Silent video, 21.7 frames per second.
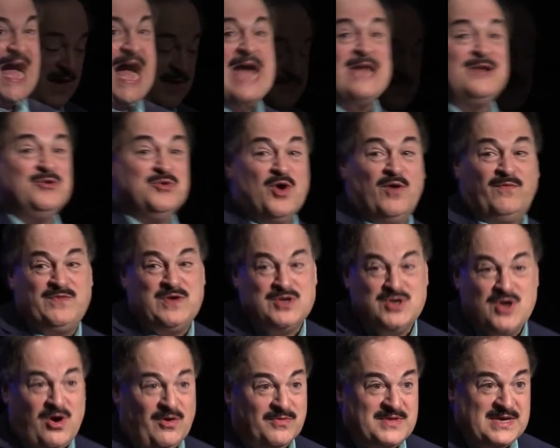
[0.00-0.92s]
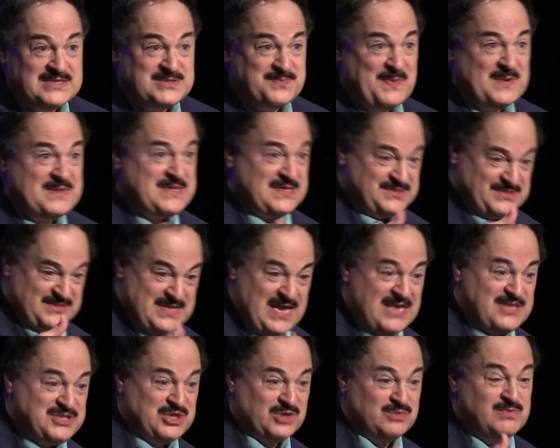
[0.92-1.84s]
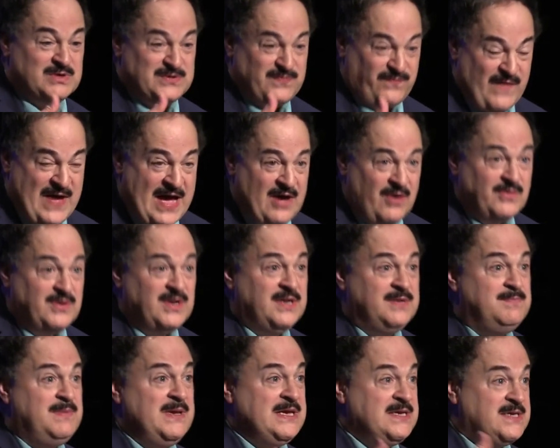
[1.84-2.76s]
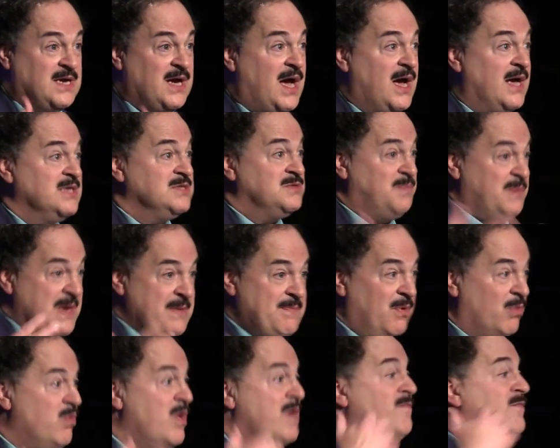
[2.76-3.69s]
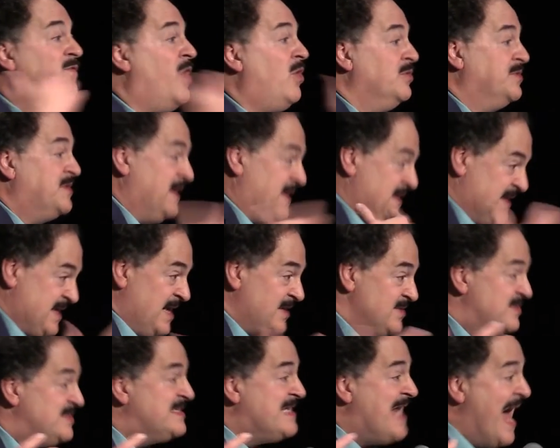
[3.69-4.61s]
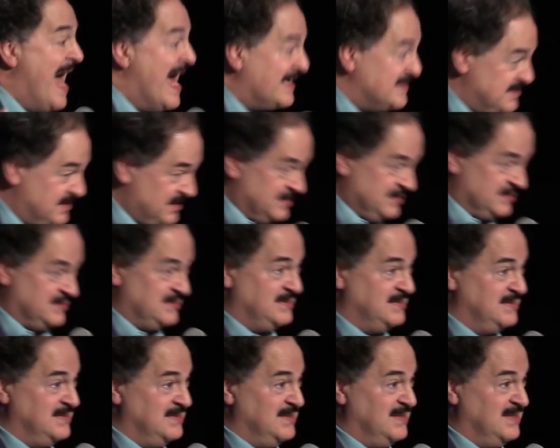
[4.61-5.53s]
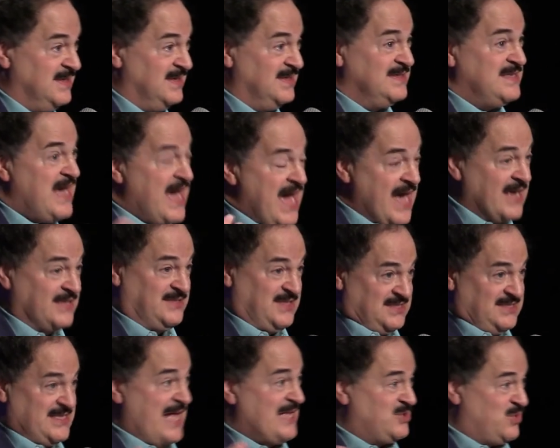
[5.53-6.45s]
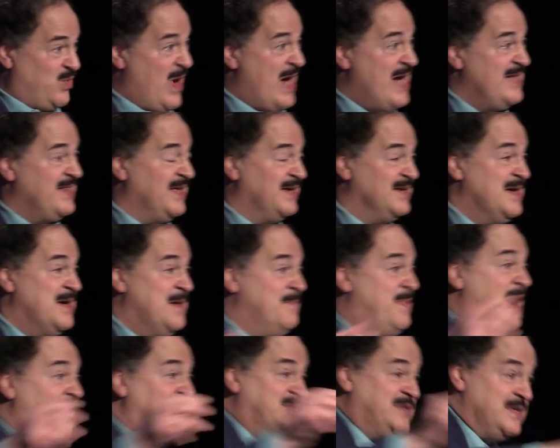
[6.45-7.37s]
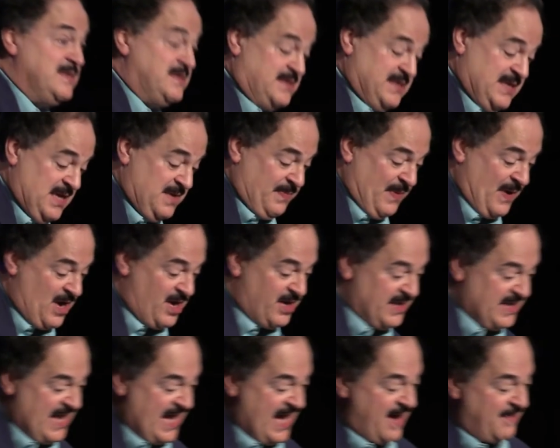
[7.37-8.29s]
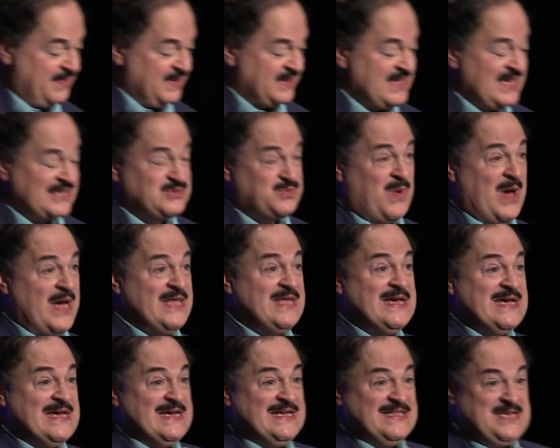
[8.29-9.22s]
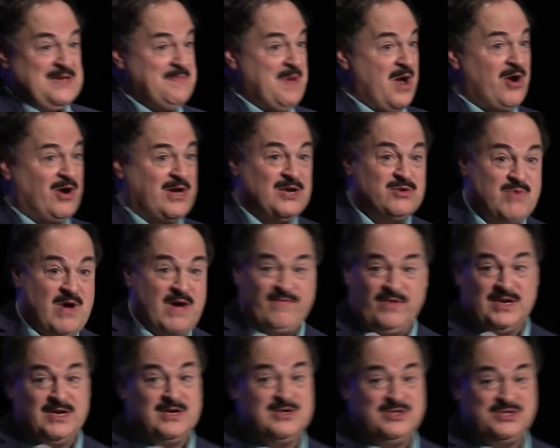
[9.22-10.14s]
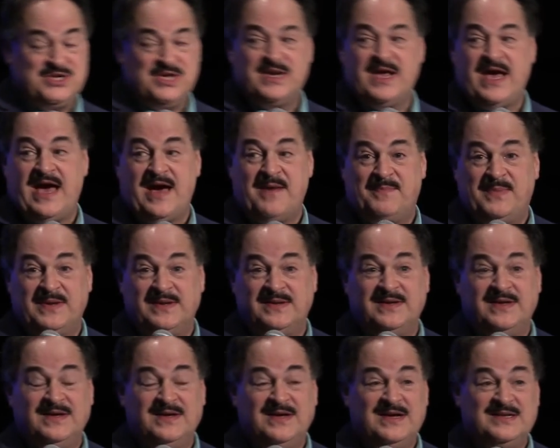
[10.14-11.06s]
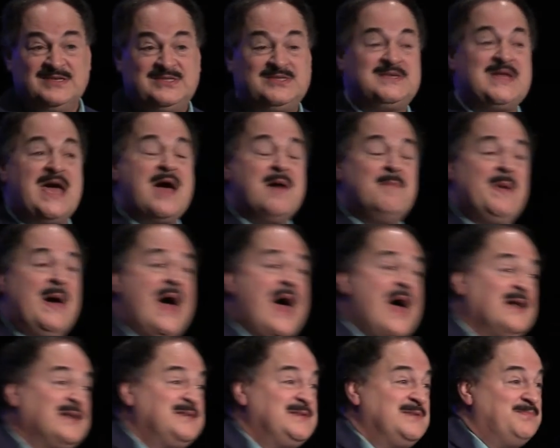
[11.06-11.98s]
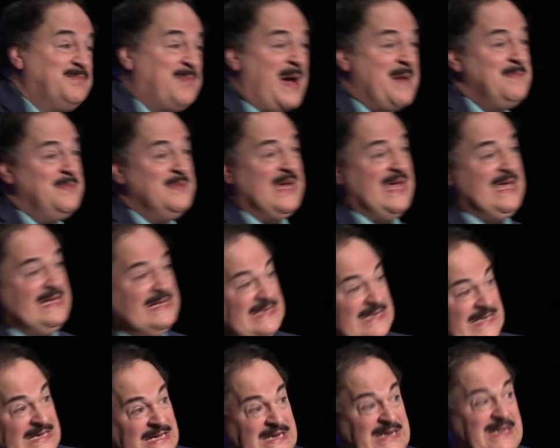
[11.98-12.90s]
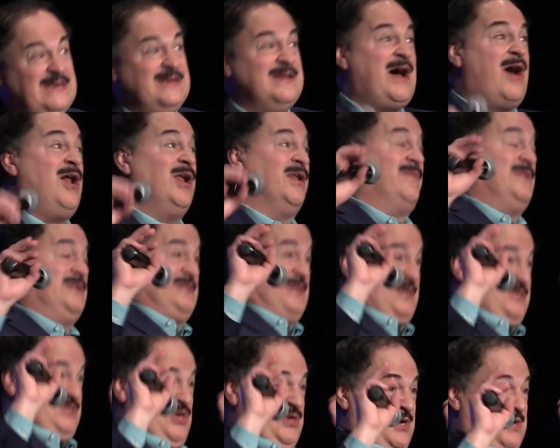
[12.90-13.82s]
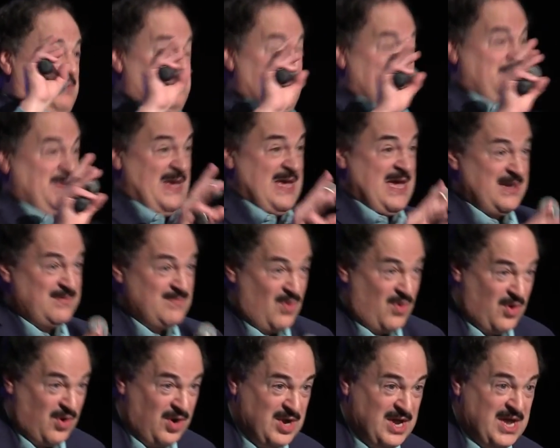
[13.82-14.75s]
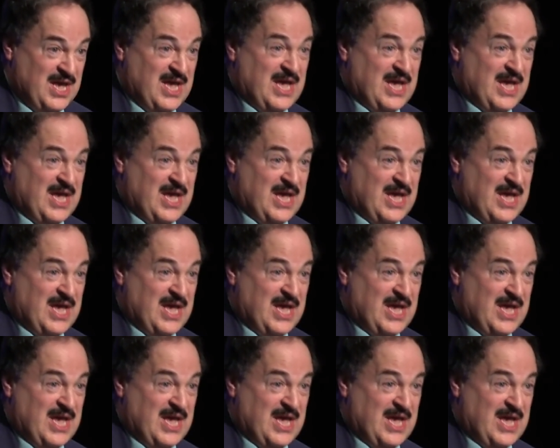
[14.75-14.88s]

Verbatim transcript: I don't know if you know this, but this nation was founded because people revolted against taxes taxes. That's why the Boston Tea Party happened. That's why the American Revolution happened. Stamp Act by England, and all of a sudden you're going to be paying more.